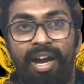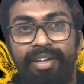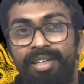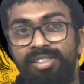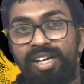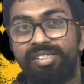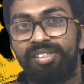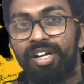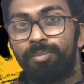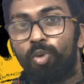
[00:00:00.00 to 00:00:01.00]
each
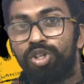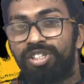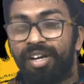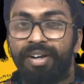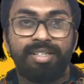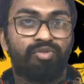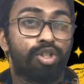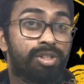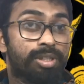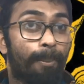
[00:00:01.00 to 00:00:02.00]
considered more generous
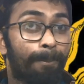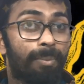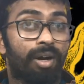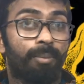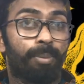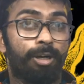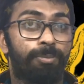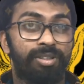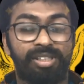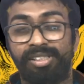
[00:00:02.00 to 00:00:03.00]
for some
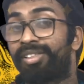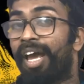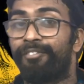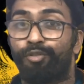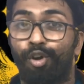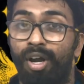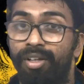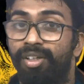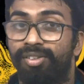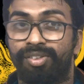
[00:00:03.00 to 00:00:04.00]
purposes than for
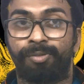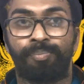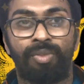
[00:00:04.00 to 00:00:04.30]
others.